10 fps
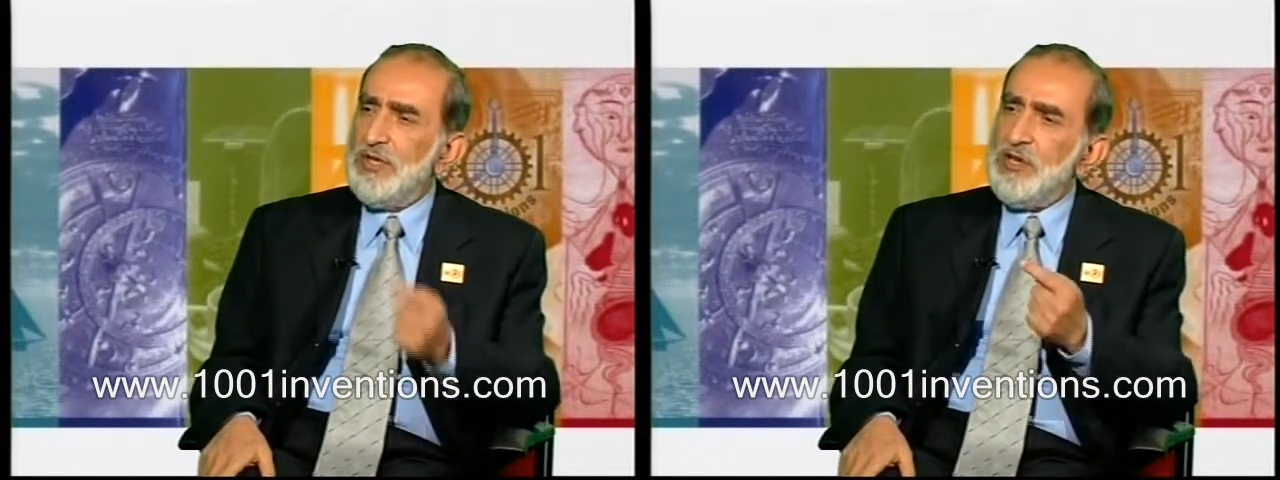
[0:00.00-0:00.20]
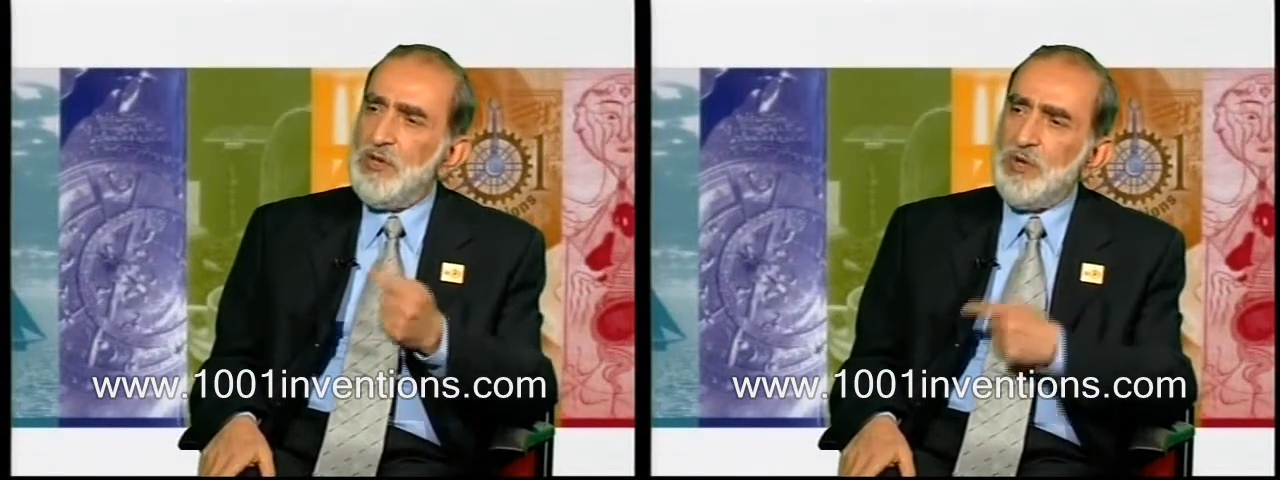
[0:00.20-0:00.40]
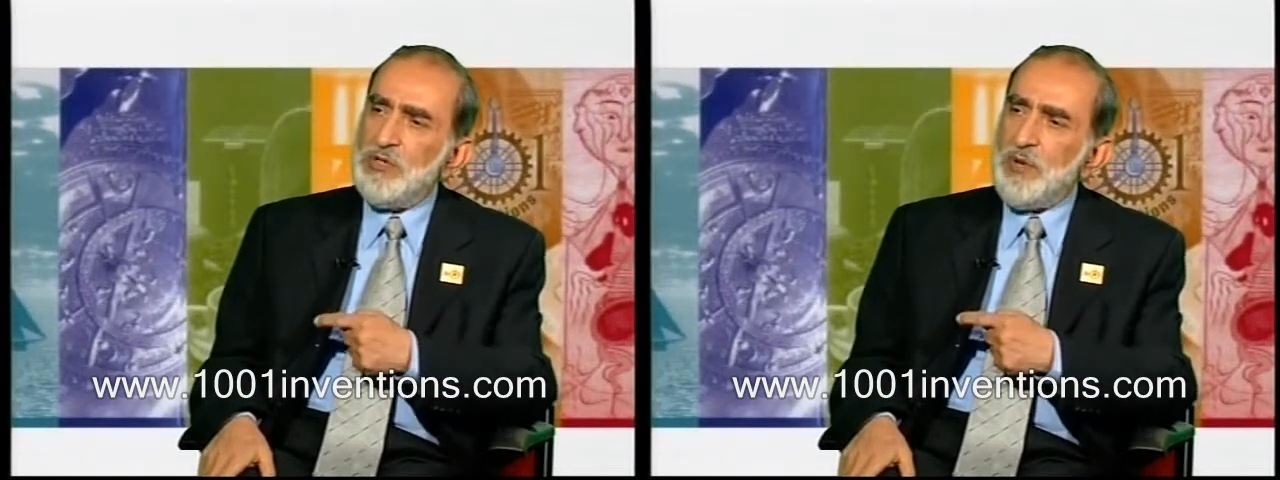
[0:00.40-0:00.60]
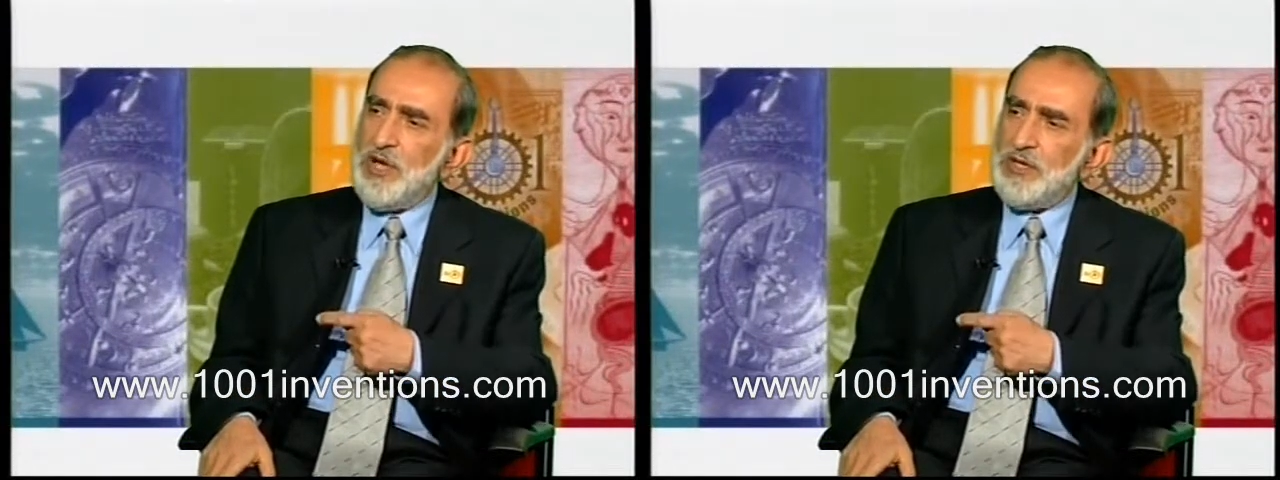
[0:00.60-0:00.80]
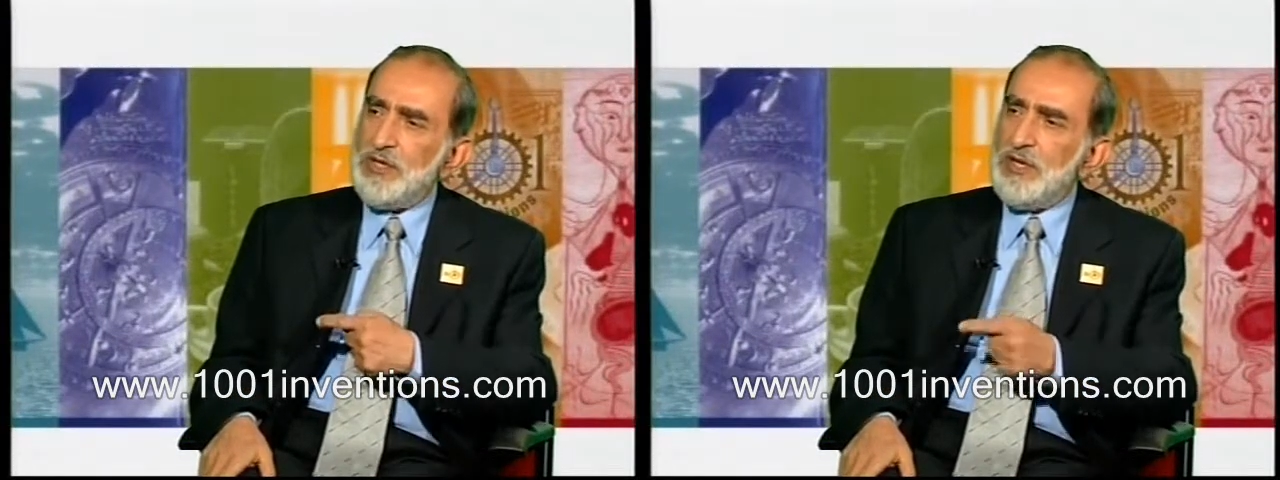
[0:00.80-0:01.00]
Then he went
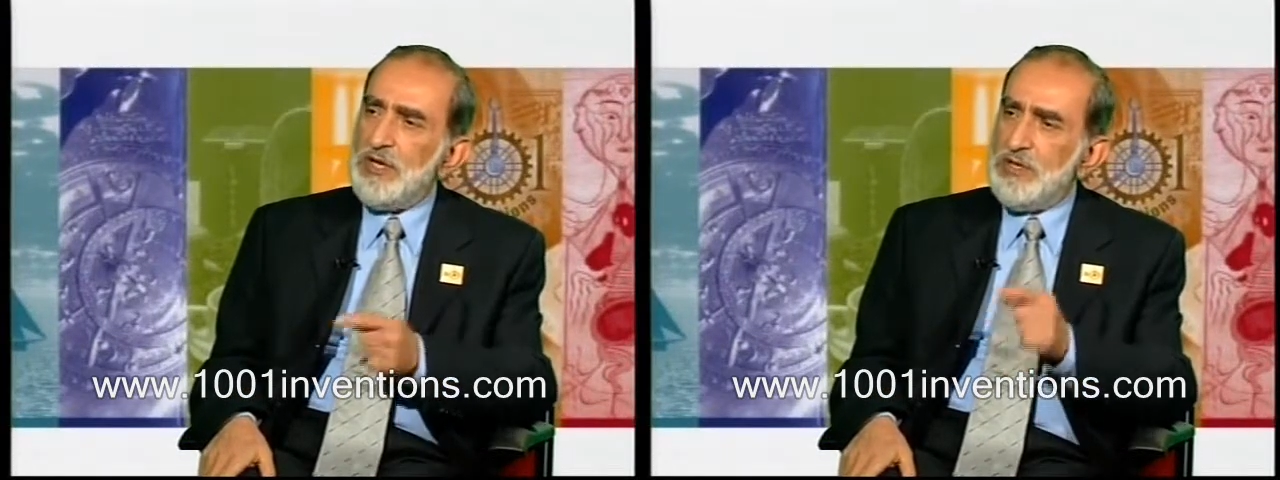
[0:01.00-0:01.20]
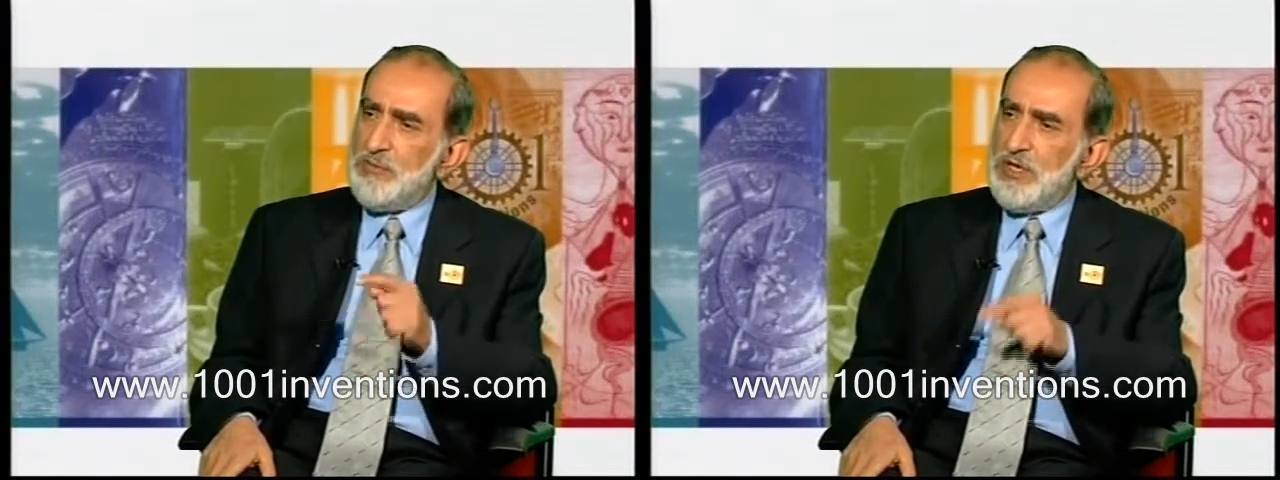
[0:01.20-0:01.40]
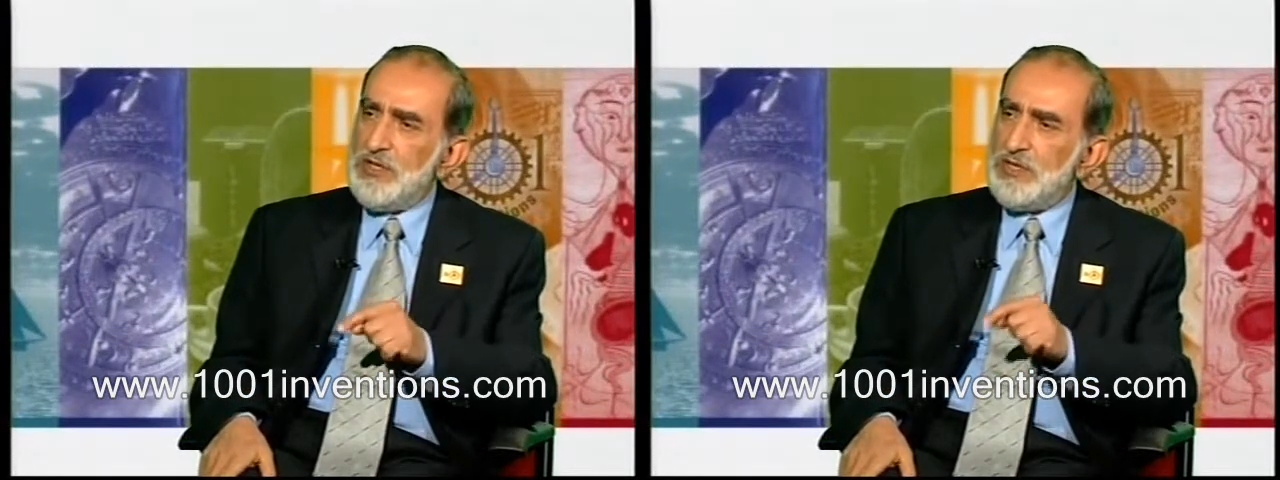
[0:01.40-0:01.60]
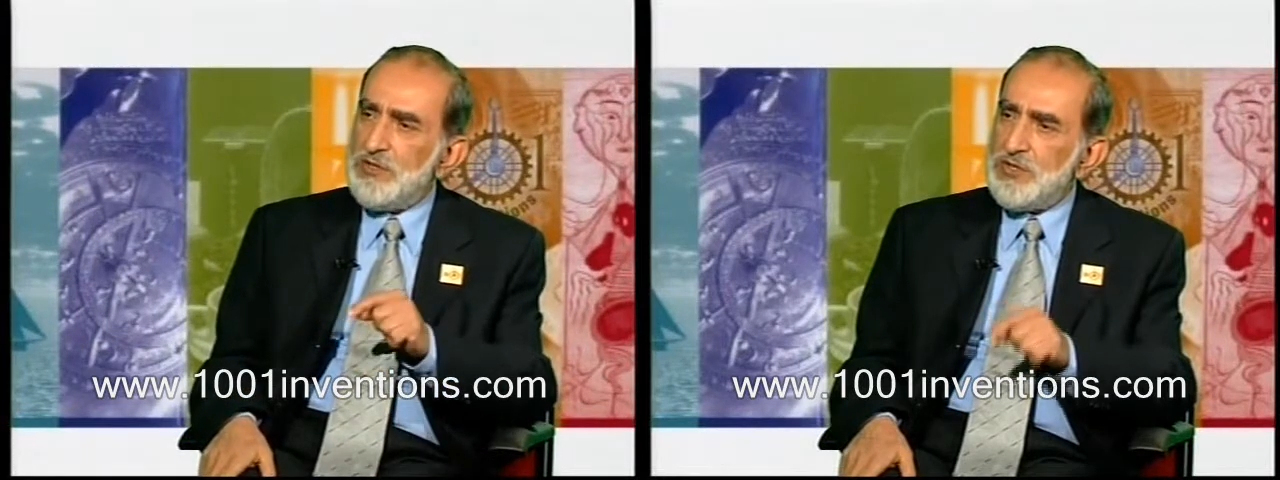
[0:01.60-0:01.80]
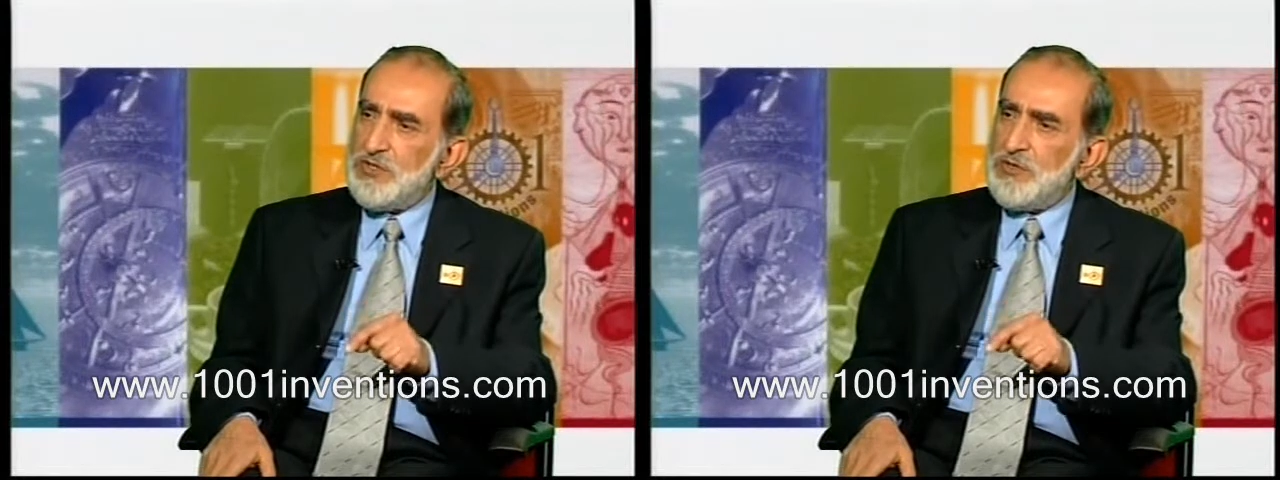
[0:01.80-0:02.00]
back and he made a
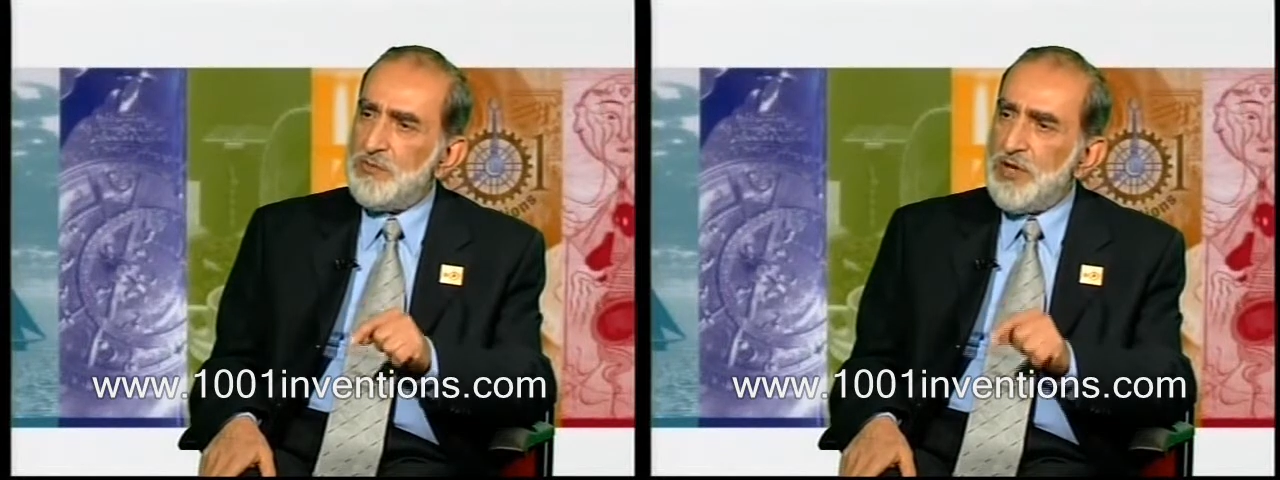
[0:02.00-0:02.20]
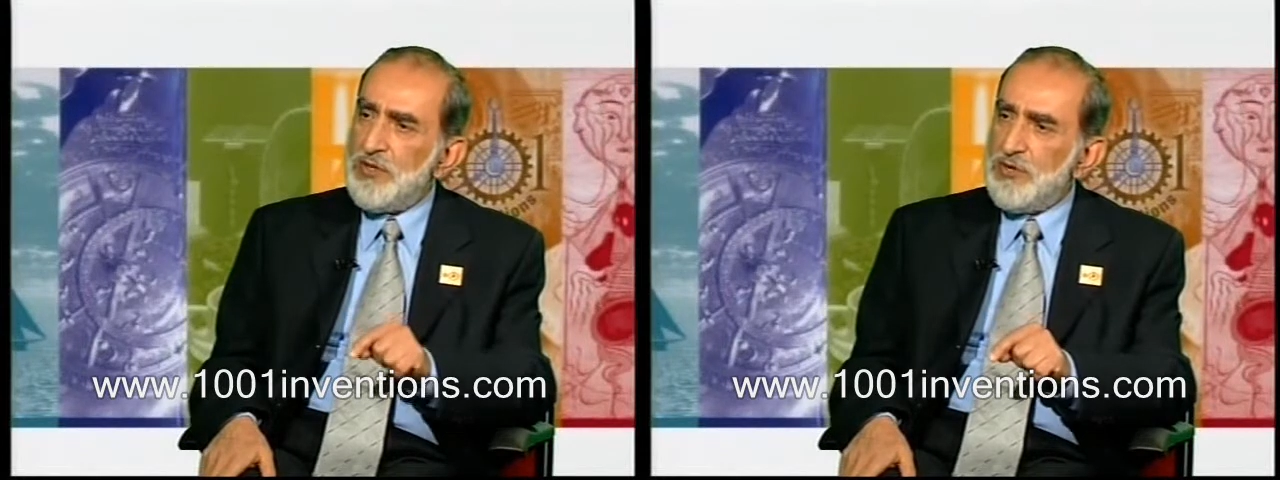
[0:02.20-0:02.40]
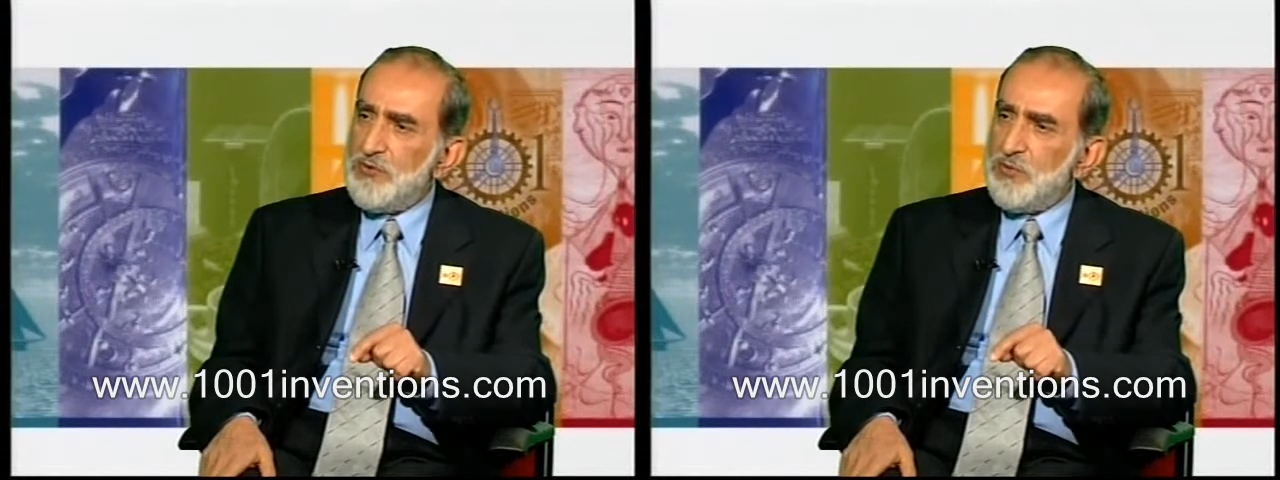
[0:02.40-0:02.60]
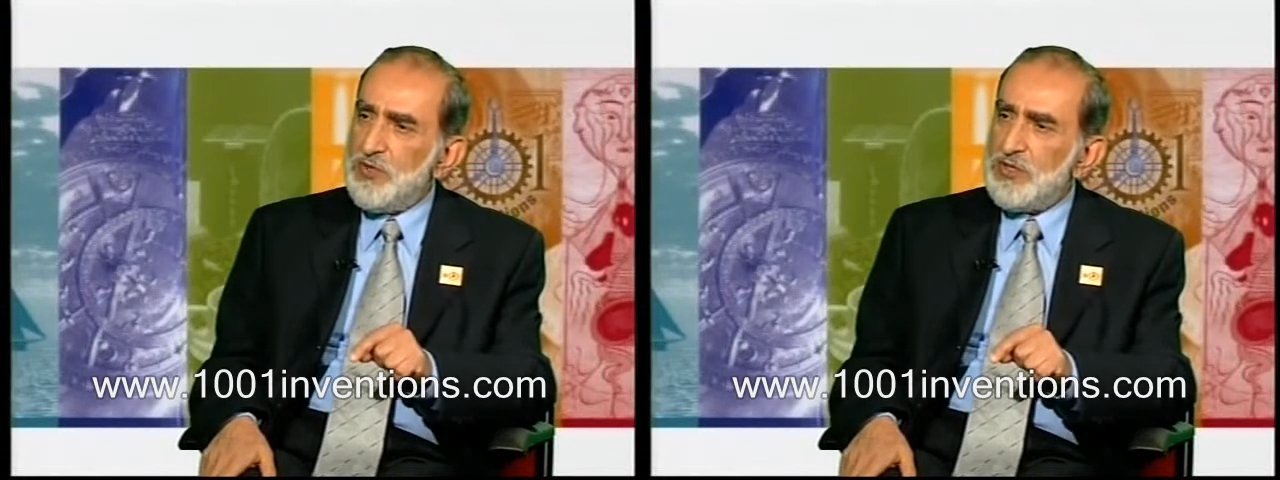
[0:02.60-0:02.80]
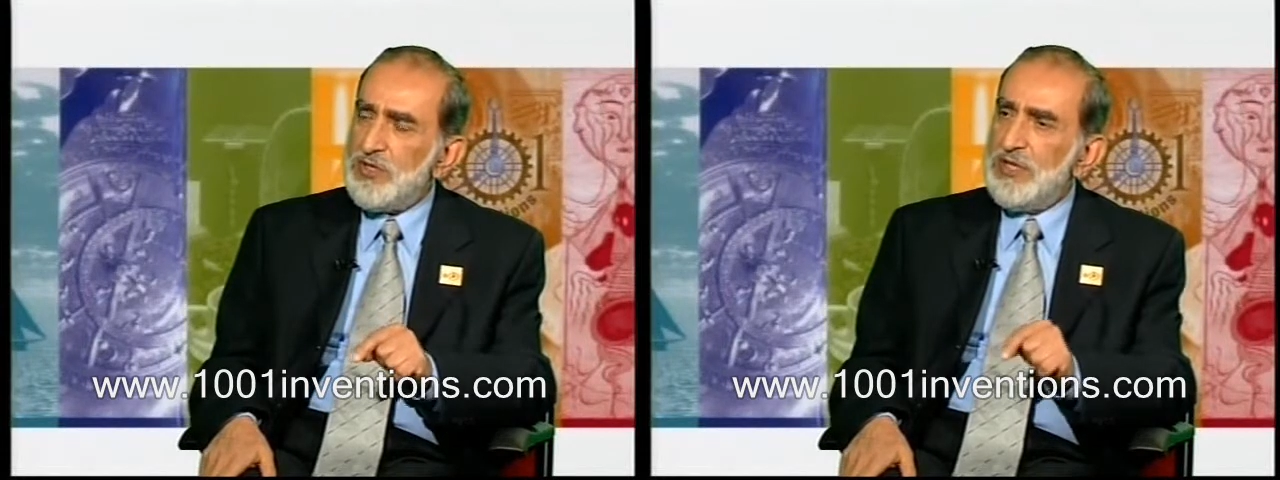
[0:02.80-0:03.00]
decision by the
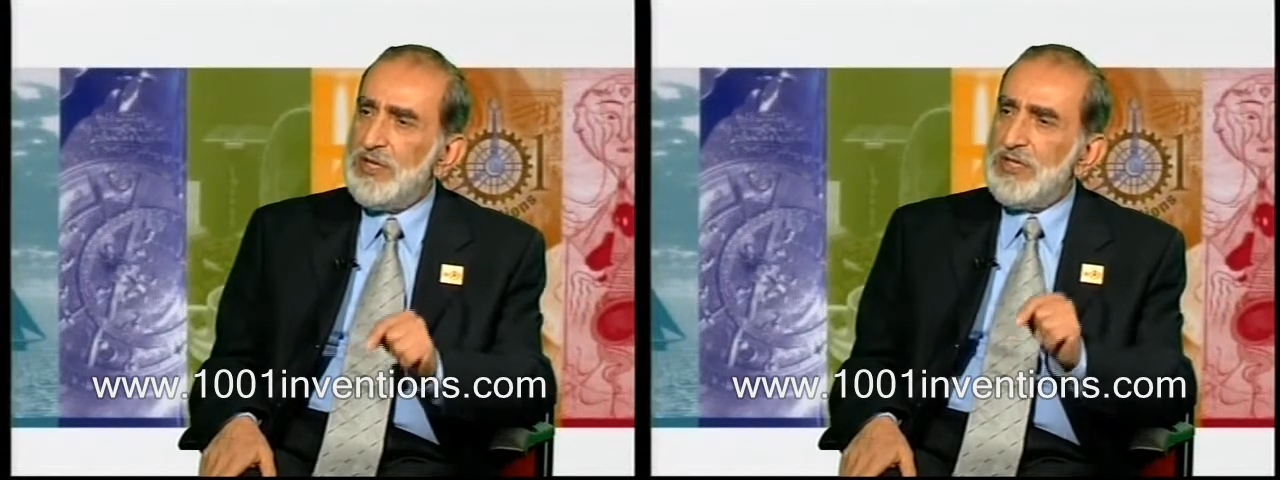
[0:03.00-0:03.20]
government